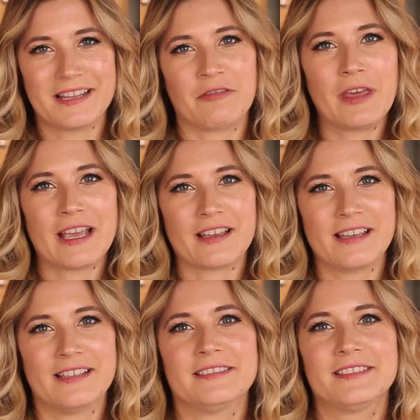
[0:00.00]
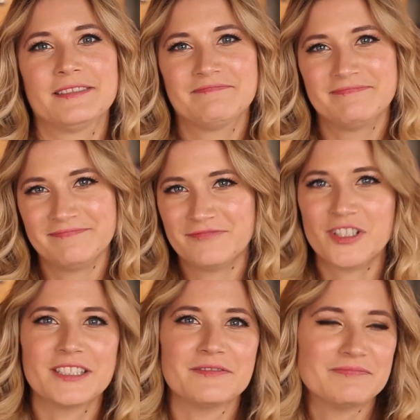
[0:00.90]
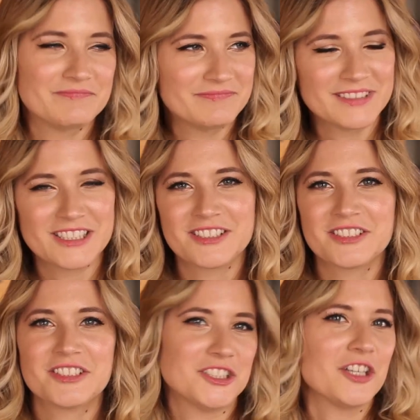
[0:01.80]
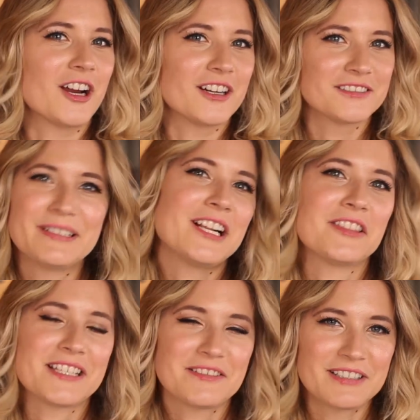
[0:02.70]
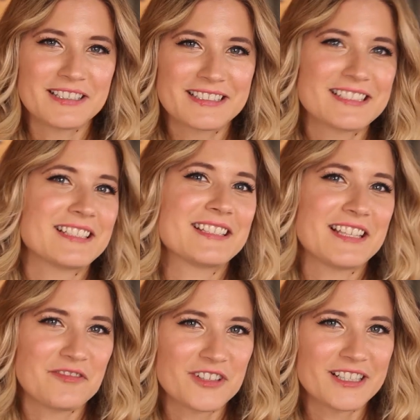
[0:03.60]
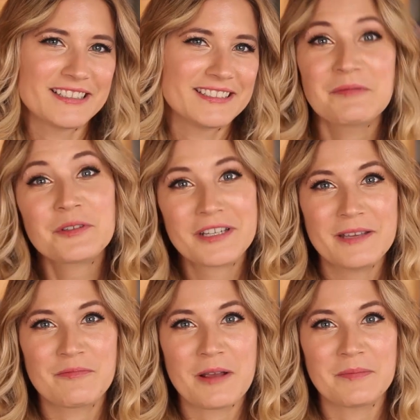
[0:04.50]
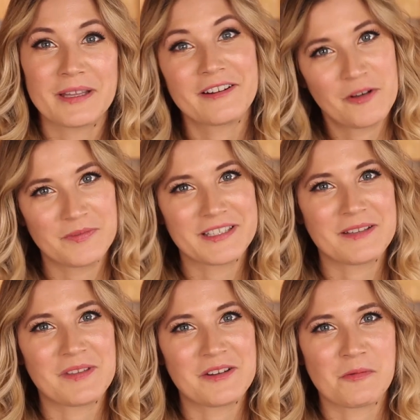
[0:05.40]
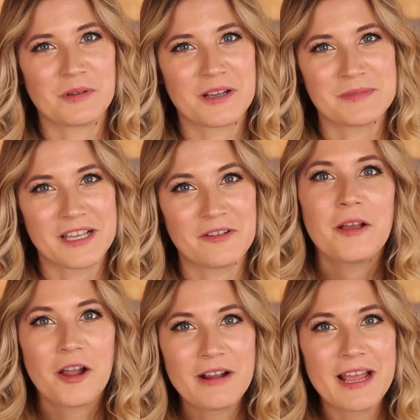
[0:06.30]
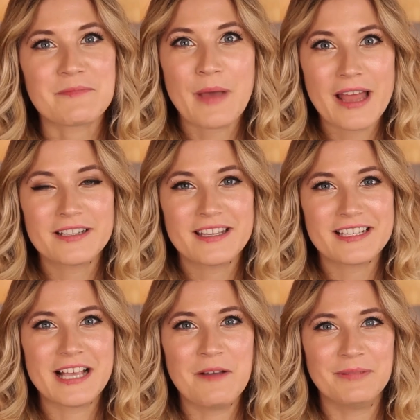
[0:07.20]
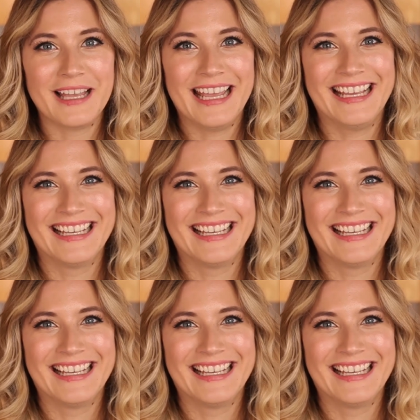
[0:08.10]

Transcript: and thick and full of sugar, but not this one because it's savory. I'm just gonna keep rambling and hopefully something normal comes out. All right, back to the assembly.